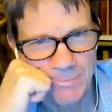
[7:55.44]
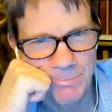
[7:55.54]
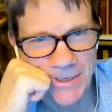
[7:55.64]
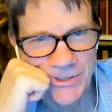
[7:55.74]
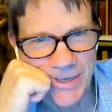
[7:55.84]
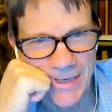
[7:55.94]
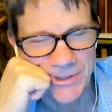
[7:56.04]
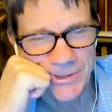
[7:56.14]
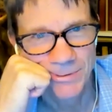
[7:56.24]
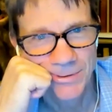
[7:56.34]
that makes
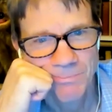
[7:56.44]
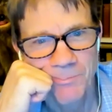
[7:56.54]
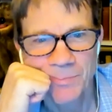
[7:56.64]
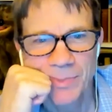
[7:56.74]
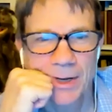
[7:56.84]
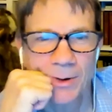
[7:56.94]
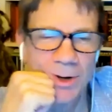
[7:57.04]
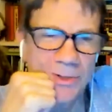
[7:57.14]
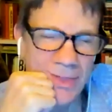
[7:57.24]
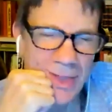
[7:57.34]
sense. Yeah.
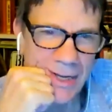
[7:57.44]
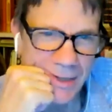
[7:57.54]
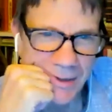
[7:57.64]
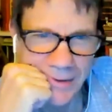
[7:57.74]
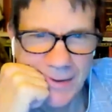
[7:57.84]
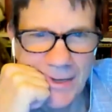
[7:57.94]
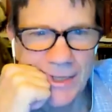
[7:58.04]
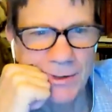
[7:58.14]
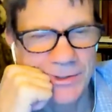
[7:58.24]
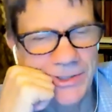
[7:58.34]
Well, thank
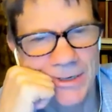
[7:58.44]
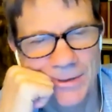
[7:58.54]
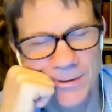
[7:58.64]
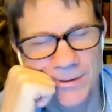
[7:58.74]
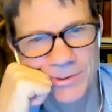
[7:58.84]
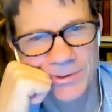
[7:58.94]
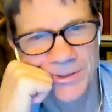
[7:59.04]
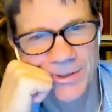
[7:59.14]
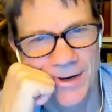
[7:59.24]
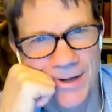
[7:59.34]
thank you, Senator
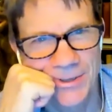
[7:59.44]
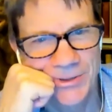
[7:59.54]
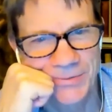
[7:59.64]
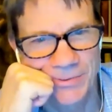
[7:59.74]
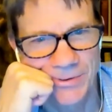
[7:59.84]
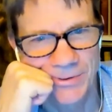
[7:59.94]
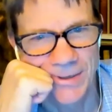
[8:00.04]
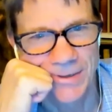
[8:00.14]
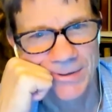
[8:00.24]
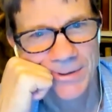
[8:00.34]
Susan Collins, for
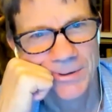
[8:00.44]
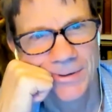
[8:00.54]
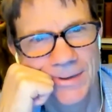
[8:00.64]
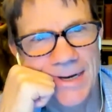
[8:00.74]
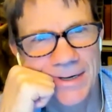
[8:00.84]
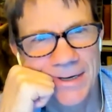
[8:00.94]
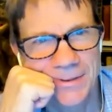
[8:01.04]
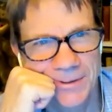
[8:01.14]
uh, lightening